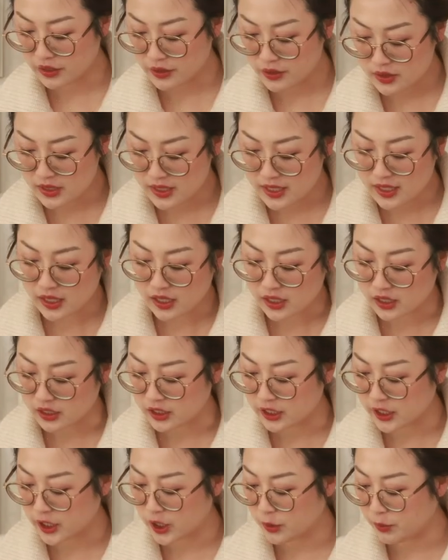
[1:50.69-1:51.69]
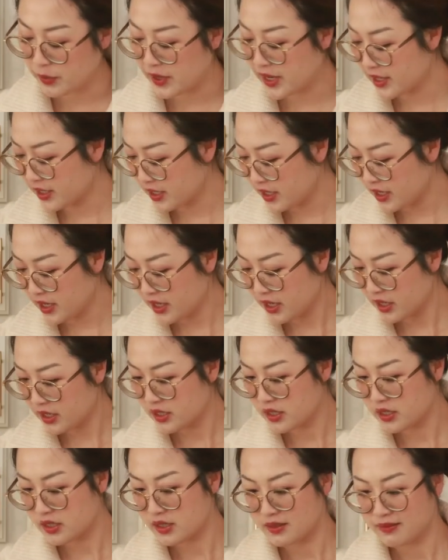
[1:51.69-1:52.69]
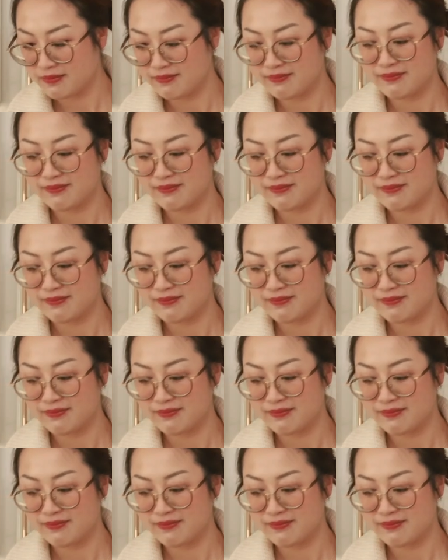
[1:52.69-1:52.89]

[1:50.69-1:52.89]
use the uglier pancakes,